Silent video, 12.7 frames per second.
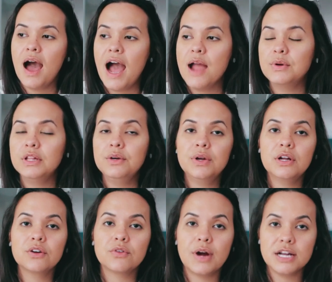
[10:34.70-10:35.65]
I really
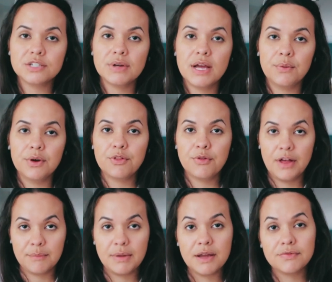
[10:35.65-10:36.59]
want to graduate with
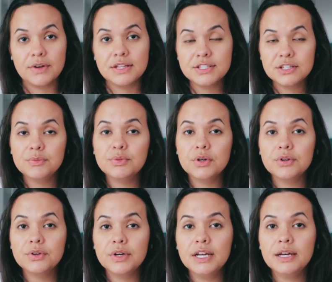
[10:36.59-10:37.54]
like my friends in the
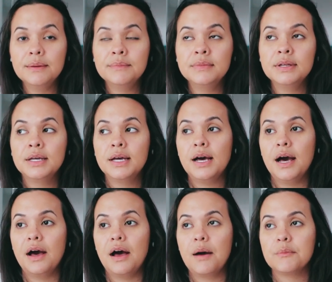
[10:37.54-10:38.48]
program,
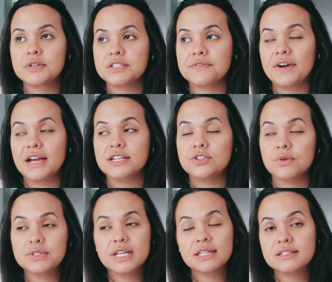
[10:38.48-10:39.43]
um, which if I
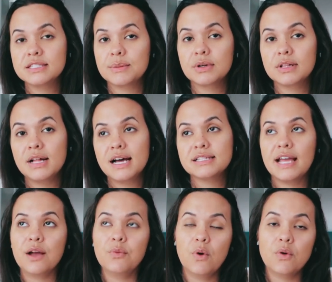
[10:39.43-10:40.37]
don't take the summer class,
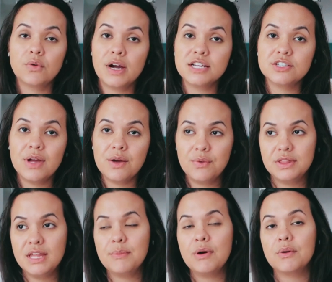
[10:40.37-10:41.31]
I won't graduate
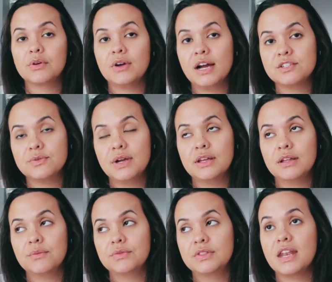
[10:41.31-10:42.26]
with them. I'll
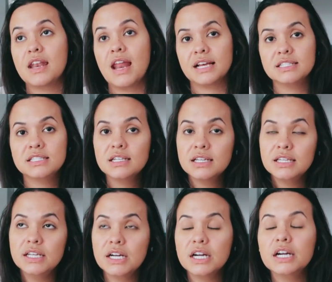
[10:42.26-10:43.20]
graduate the next
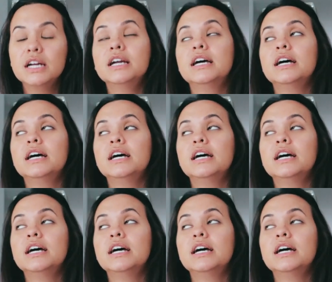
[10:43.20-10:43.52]
year.